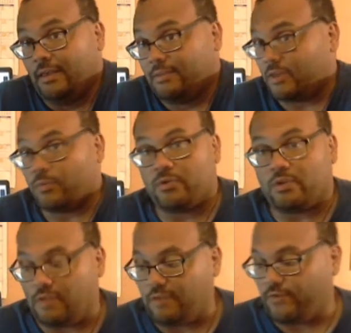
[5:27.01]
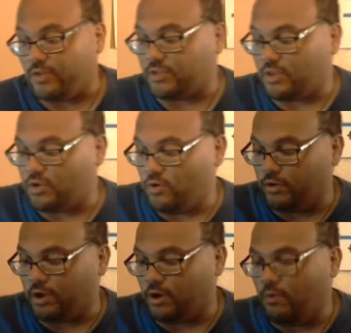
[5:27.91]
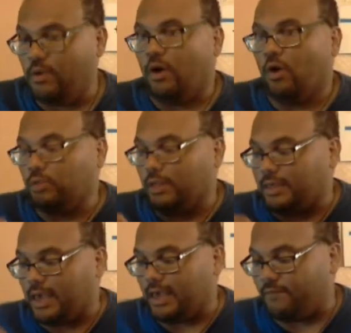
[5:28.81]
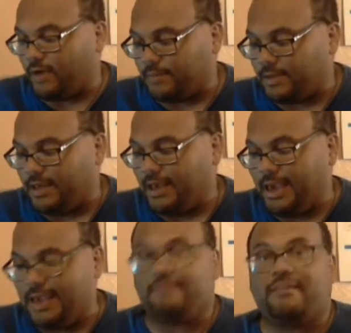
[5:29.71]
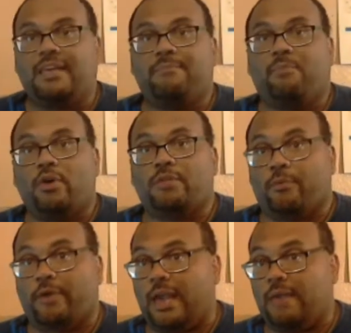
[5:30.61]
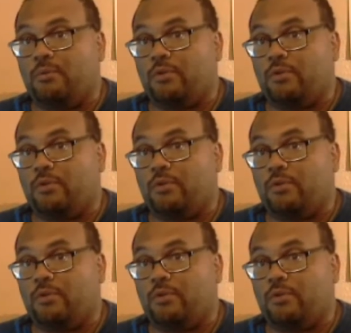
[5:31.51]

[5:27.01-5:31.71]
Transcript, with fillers: This was a defense that a year ago only gave up 18 points per game,